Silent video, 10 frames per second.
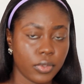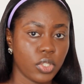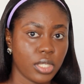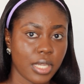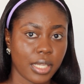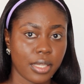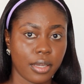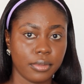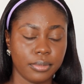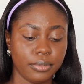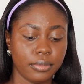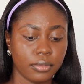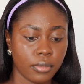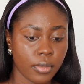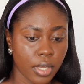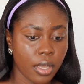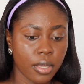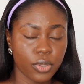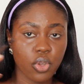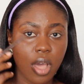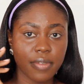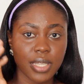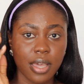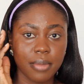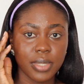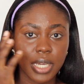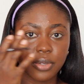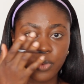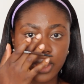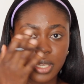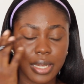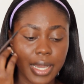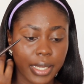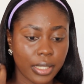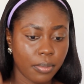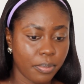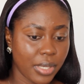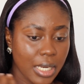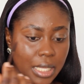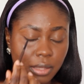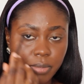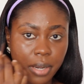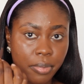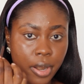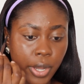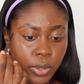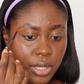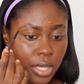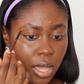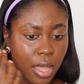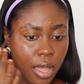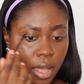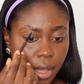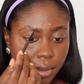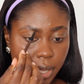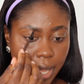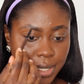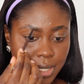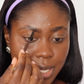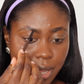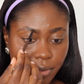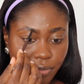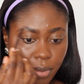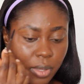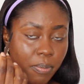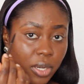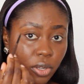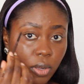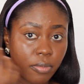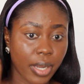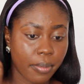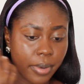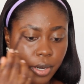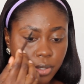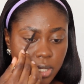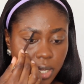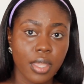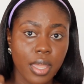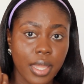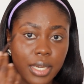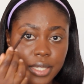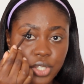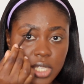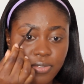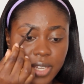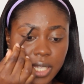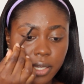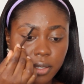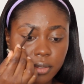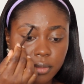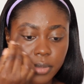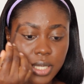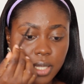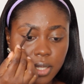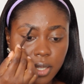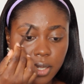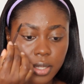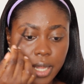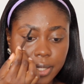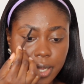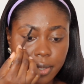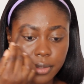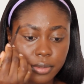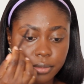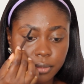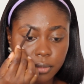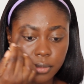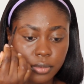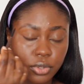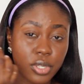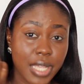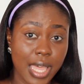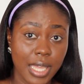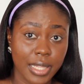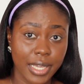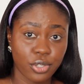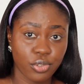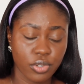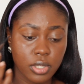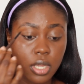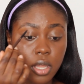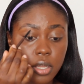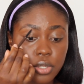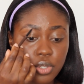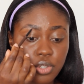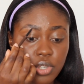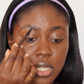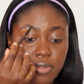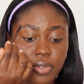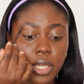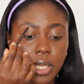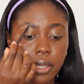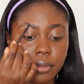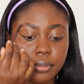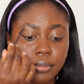Just like that. So after I'm done with the line beneath my brows, I start from the middle of my brows and then just flick it, basically, like that. Those are hair-like strokes. So you just flick it.